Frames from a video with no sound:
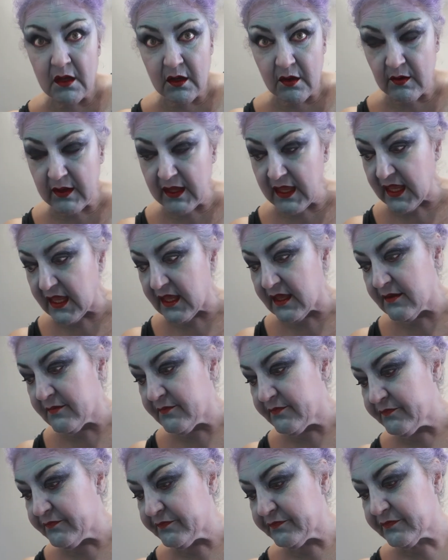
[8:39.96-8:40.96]
Okay,
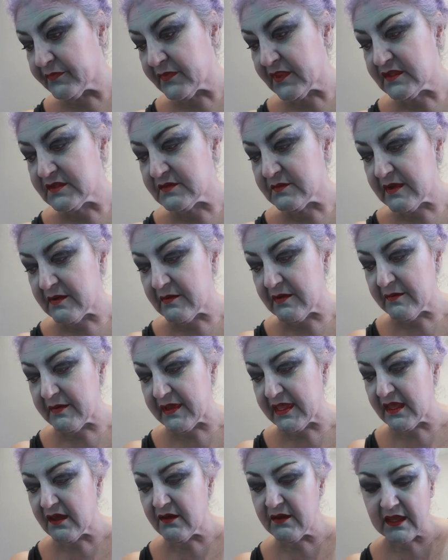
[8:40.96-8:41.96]
so where were
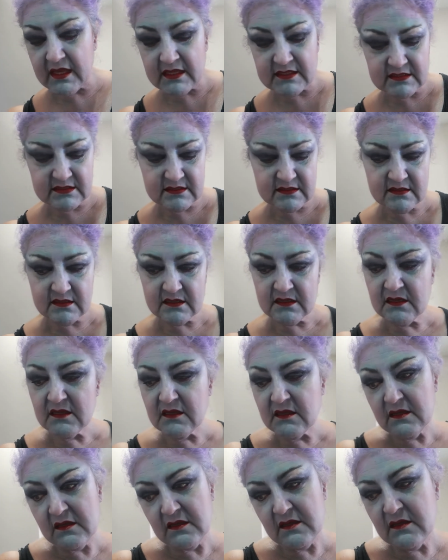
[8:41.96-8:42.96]
we? Oh yes,
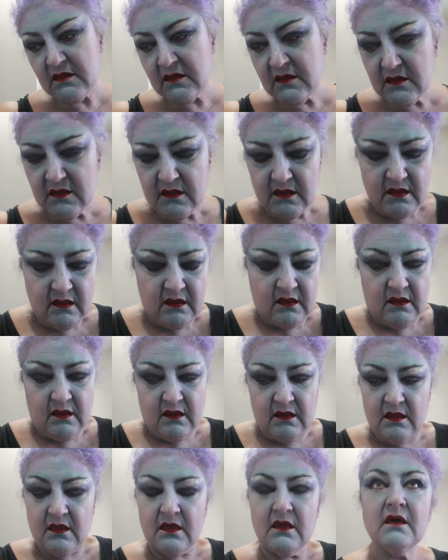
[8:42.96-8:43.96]

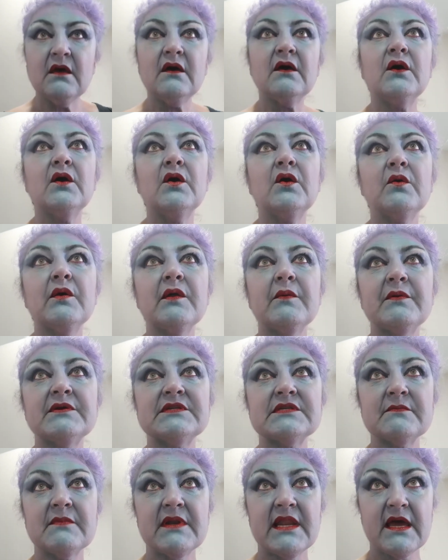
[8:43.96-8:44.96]
we're
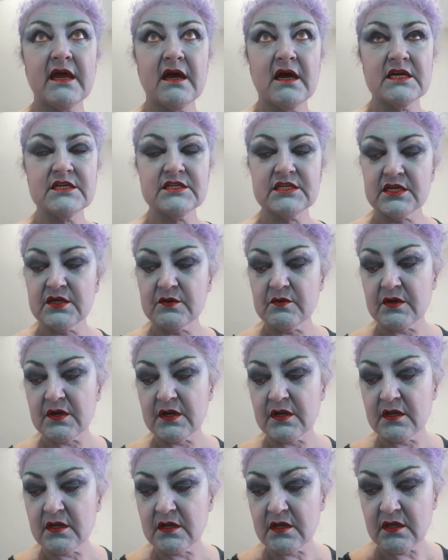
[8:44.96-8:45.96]
putting black eyeshadow on.